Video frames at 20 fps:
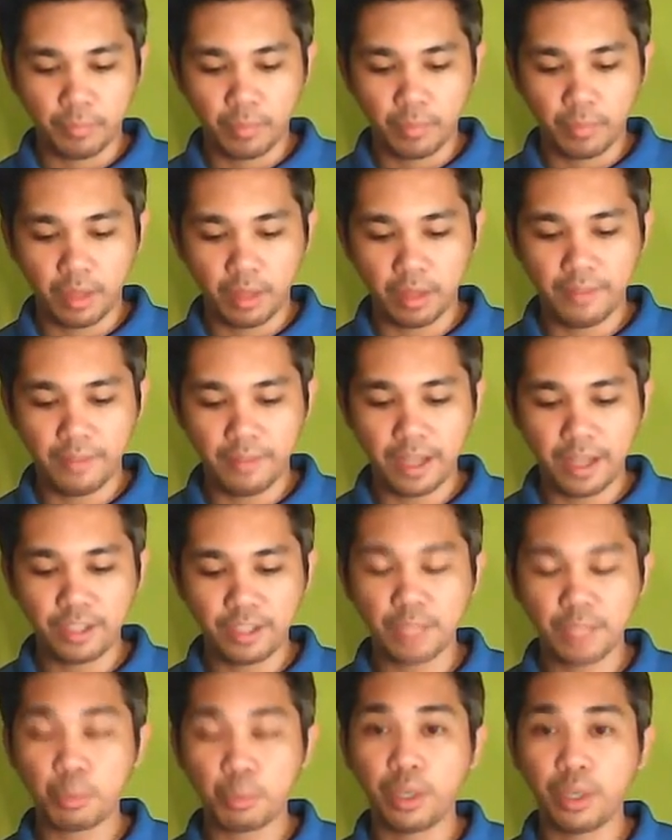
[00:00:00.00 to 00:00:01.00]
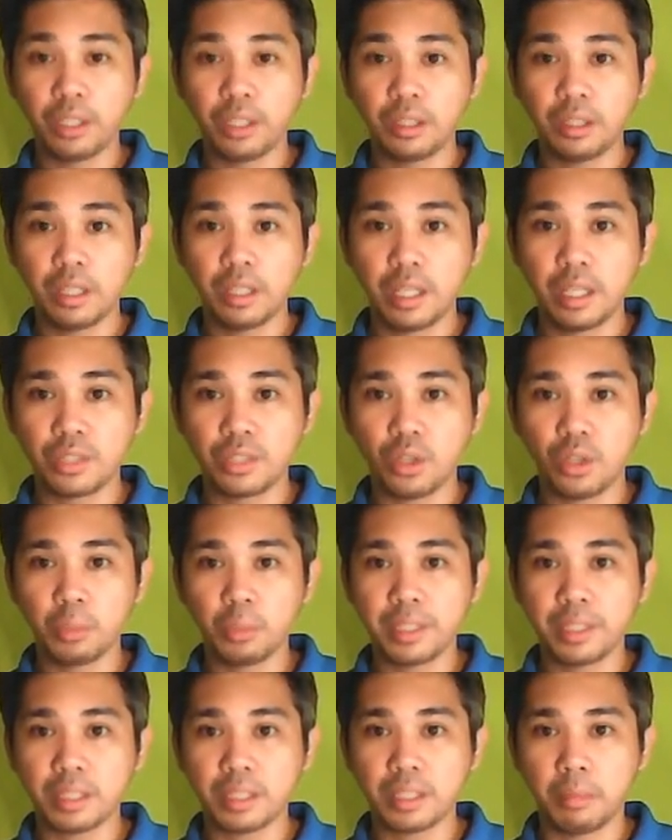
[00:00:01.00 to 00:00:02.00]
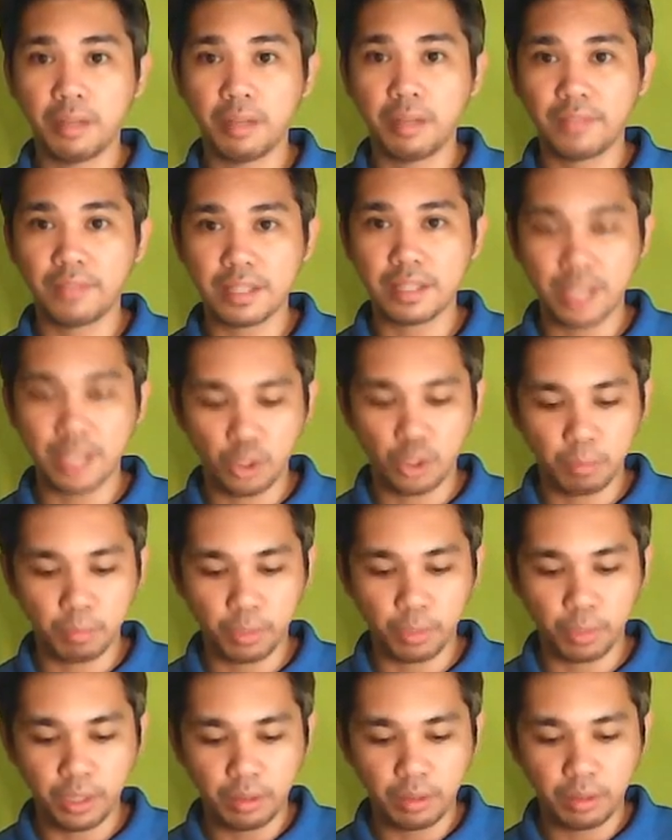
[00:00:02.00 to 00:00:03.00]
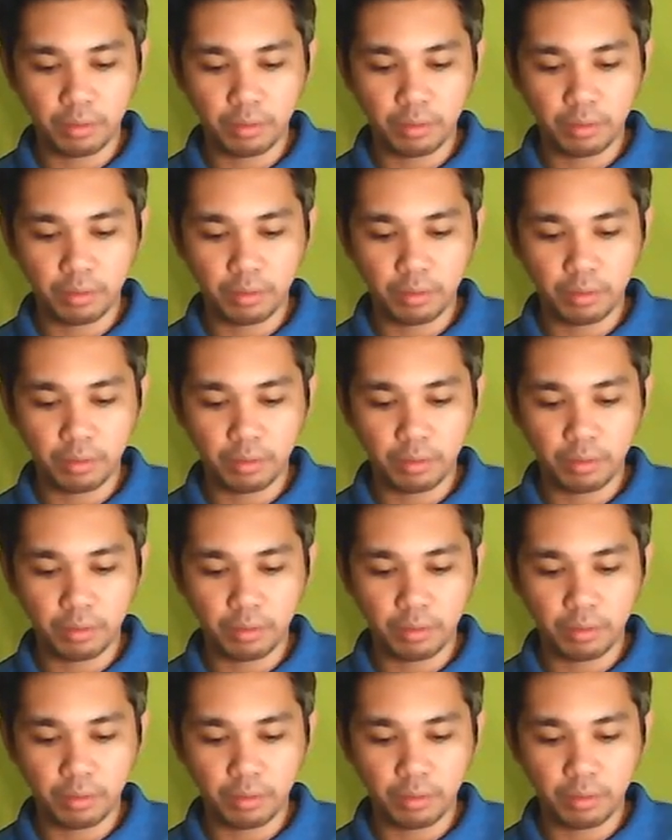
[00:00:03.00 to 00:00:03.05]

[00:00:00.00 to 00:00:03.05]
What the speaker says: Now the vanishing point is always above the station point,